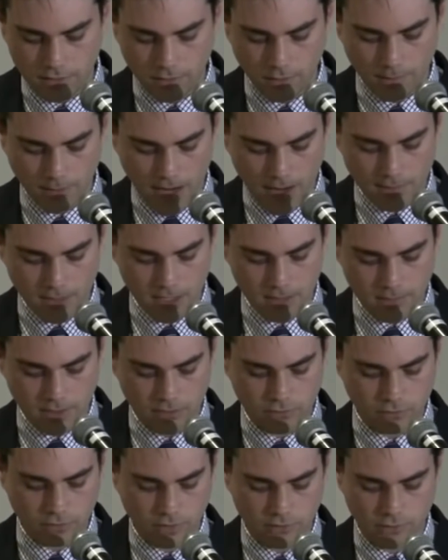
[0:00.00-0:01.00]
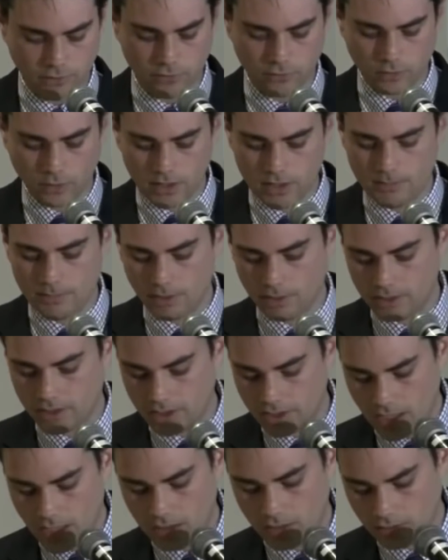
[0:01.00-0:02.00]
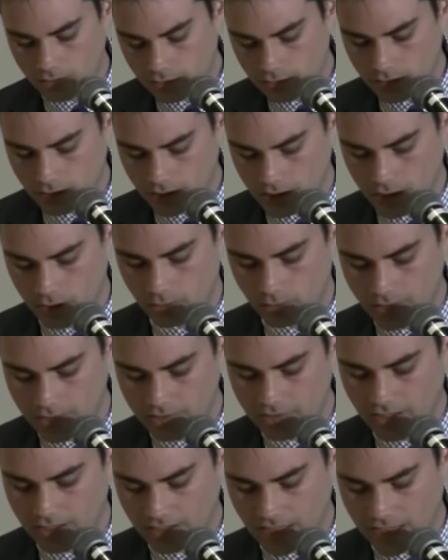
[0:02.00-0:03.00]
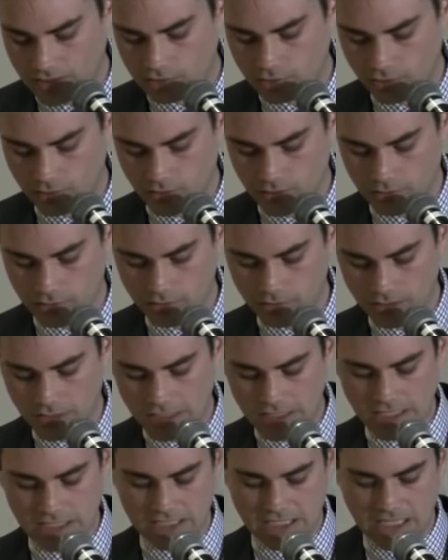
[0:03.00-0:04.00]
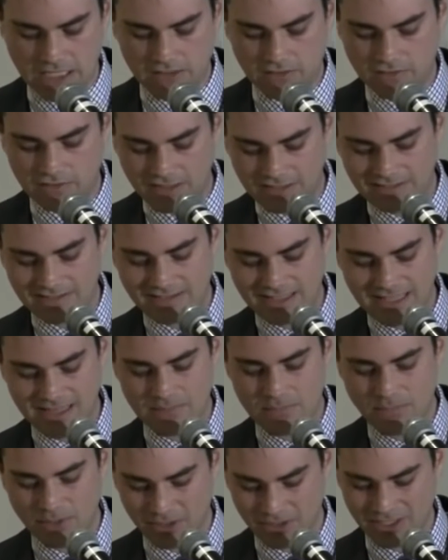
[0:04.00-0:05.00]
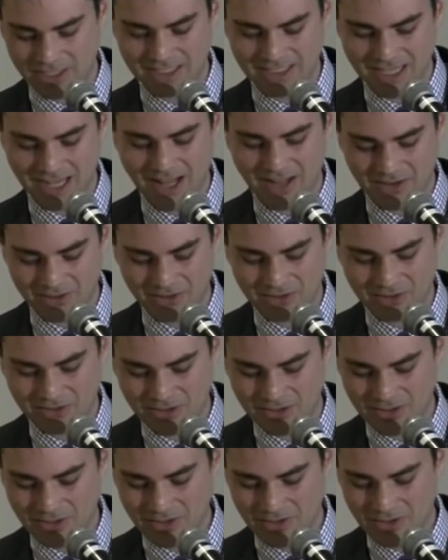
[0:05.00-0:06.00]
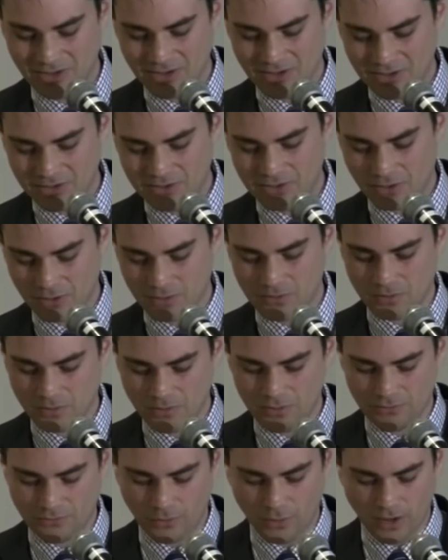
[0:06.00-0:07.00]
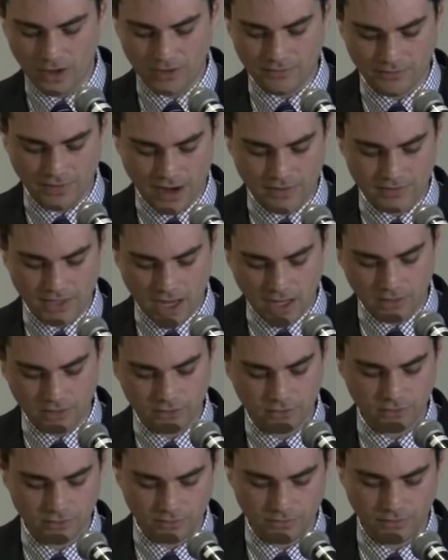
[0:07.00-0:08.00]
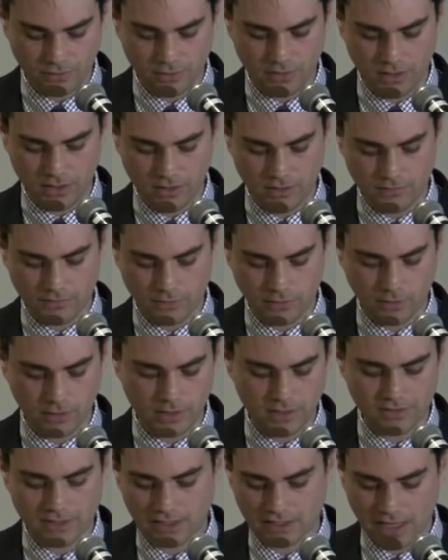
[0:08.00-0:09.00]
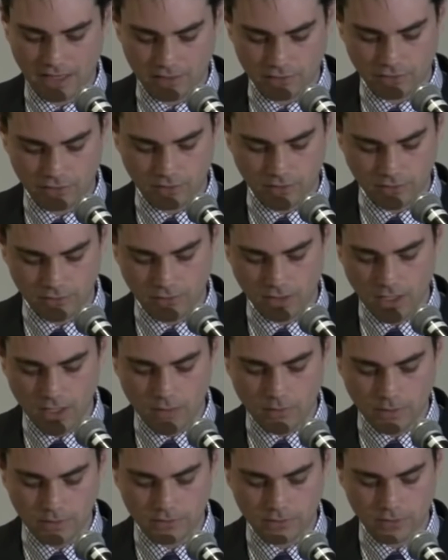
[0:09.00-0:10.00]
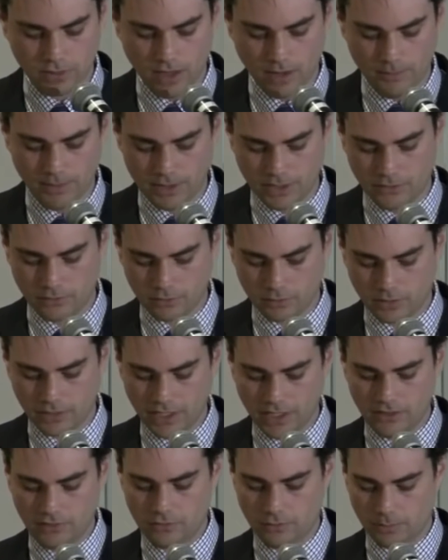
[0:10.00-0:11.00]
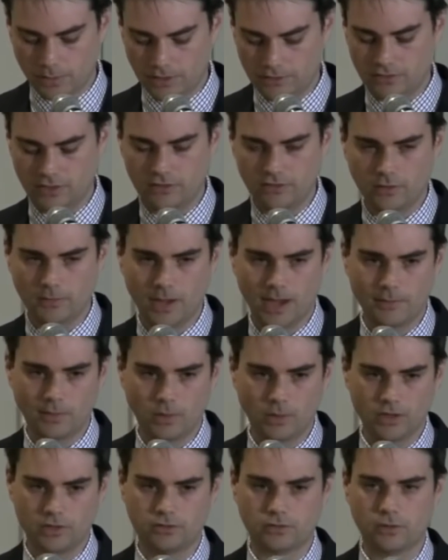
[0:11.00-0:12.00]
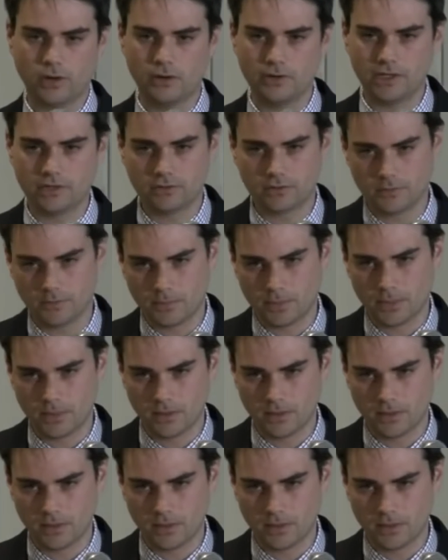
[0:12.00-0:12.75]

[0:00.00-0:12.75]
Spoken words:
The Obama administration's $20 billion in green technology loans contained $16 billion. So 4 out of $5 for the green technology loans went to companies related to President Obama or his cronies.